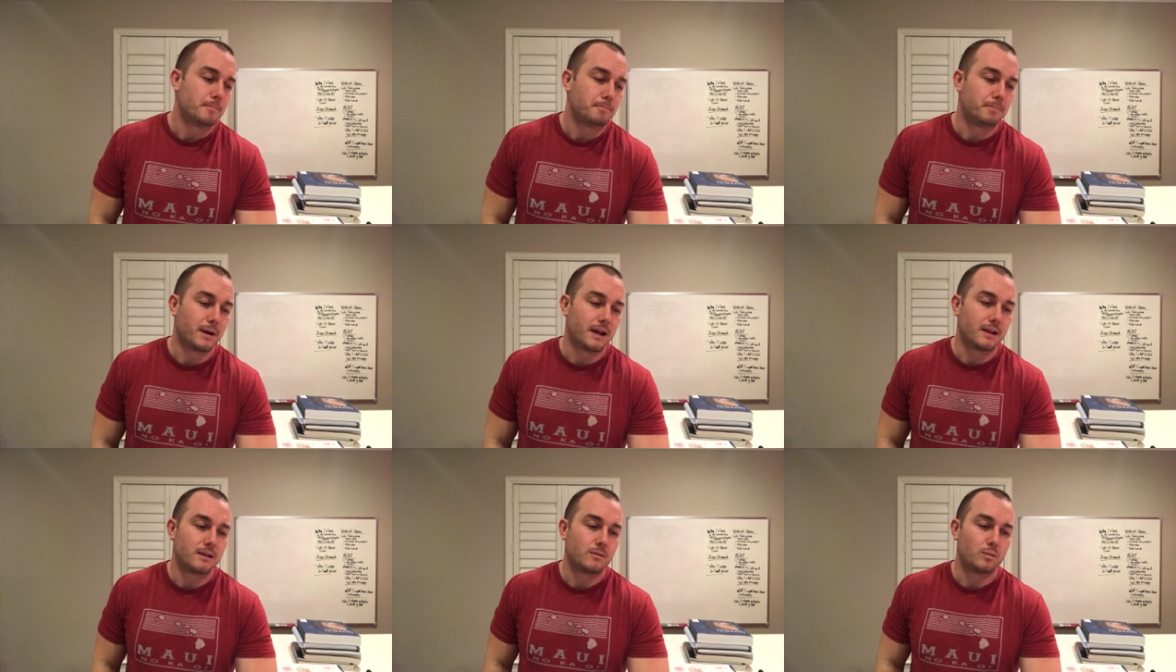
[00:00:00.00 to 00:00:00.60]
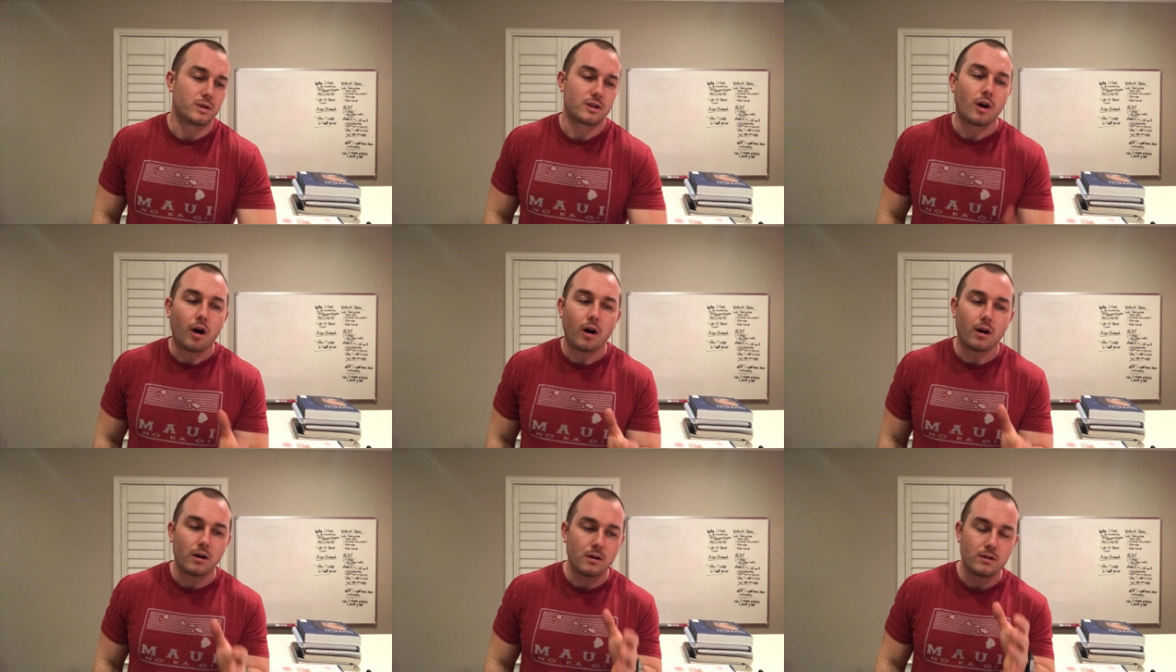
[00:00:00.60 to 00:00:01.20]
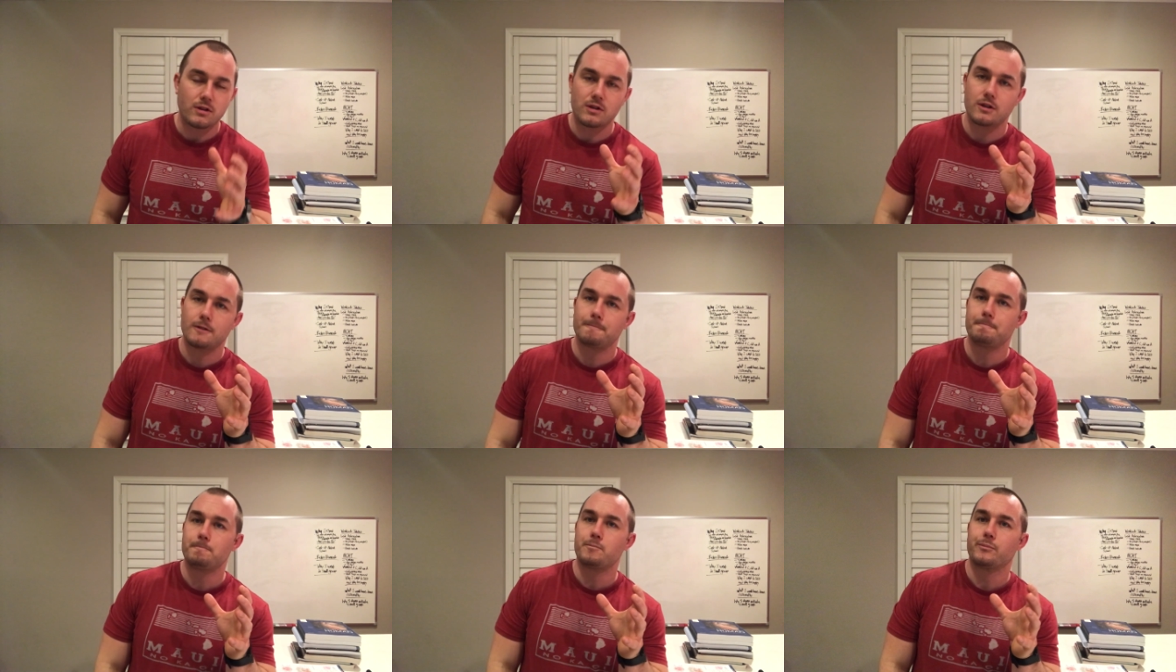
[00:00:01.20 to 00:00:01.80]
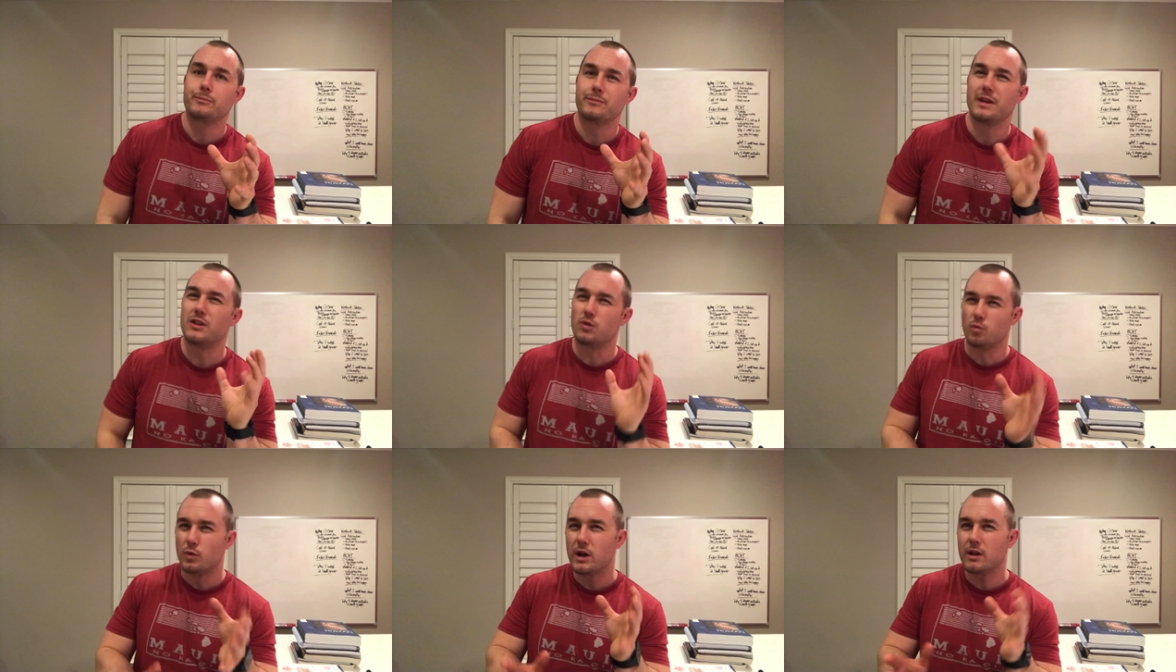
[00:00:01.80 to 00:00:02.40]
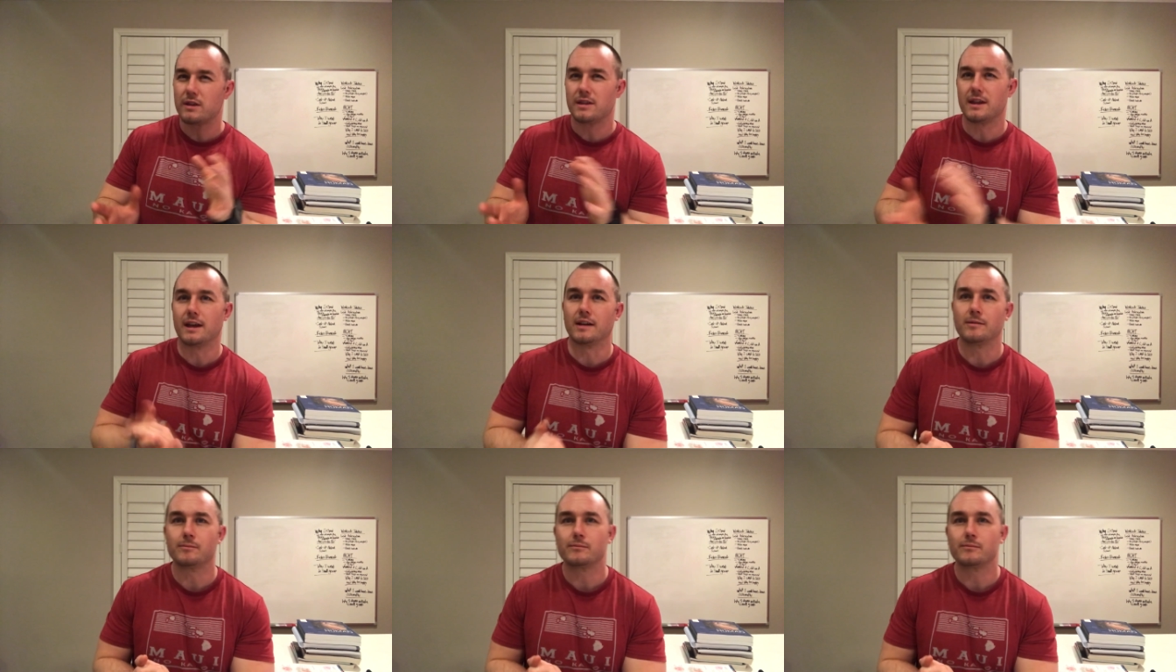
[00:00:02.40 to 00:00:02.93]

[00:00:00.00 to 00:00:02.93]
But with CARS, it's a weird thing.